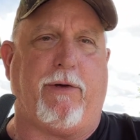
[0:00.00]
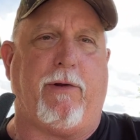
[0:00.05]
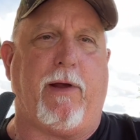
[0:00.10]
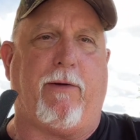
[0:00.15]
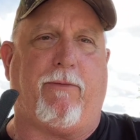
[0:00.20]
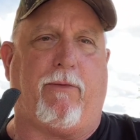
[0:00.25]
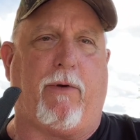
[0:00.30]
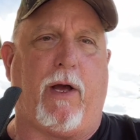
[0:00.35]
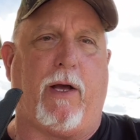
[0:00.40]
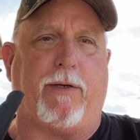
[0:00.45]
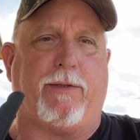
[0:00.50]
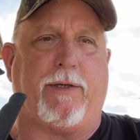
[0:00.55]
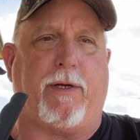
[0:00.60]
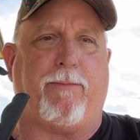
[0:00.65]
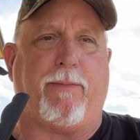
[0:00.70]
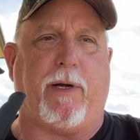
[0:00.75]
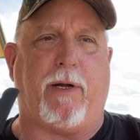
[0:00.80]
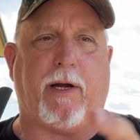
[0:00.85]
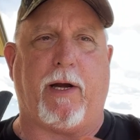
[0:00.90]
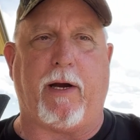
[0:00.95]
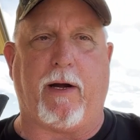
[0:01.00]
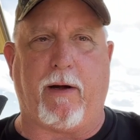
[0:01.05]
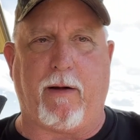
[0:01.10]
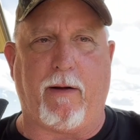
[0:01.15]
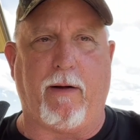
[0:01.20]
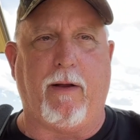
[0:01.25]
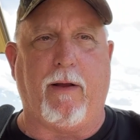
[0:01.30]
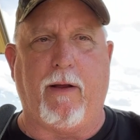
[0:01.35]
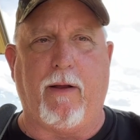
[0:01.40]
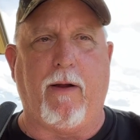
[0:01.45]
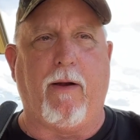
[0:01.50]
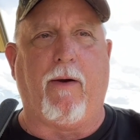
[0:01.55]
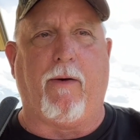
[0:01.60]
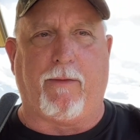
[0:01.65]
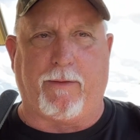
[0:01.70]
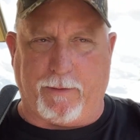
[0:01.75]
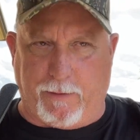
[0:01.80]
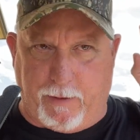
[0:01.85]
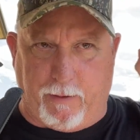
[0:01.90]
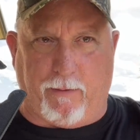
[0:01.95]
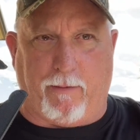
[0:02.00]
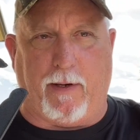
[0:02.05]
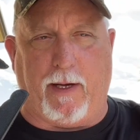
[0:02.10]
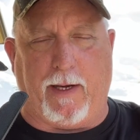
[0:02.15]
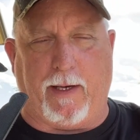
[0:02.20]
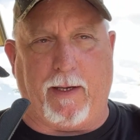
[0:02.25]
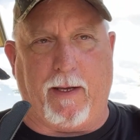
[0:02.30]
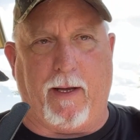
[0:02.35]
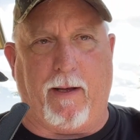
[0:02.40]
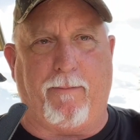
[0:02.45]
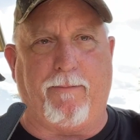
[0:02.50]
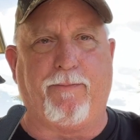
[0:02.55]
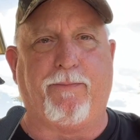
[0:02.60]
you have rods up in the air, you're going to hang up.